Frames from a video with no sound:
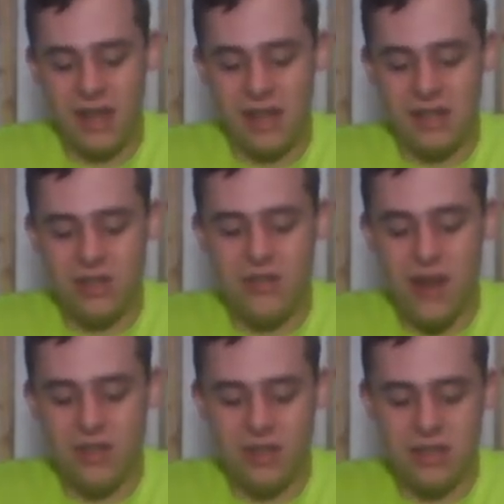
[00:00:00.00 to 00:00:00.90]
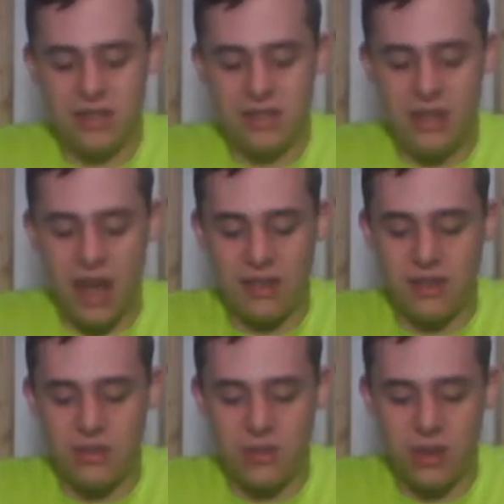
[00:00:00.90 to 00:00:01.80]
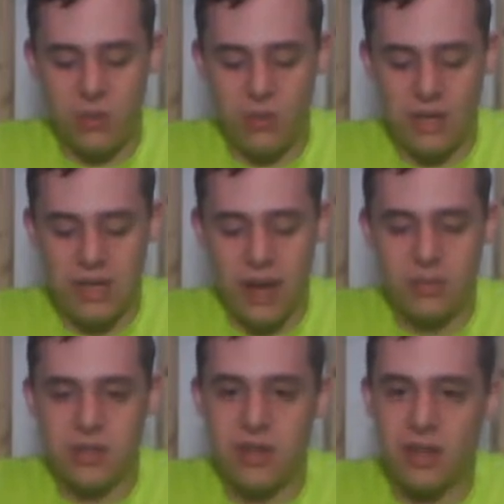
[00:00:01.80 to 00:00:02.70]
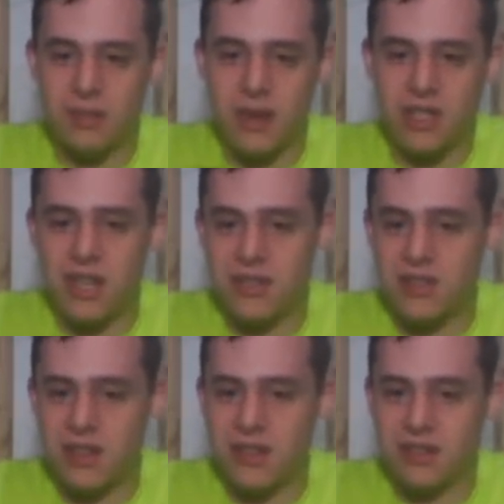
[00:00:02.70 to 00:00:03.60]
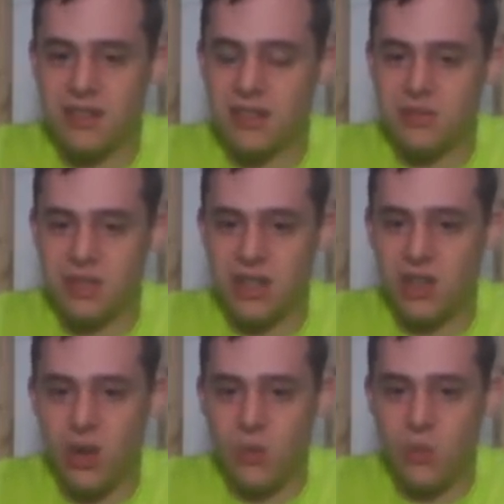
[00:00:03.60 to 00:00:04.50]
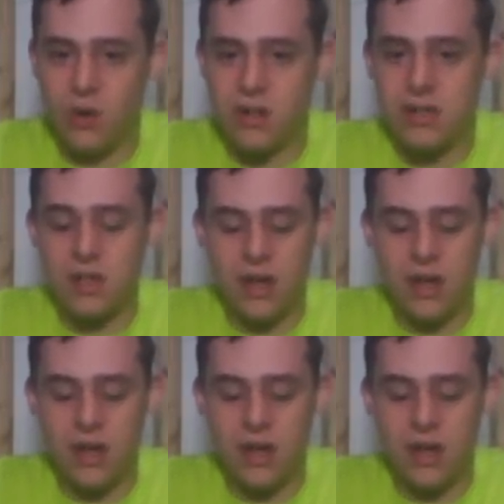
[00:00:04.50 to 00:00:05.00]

Because I think there was only one time we saw a space station like this, and this was in Clone Wars,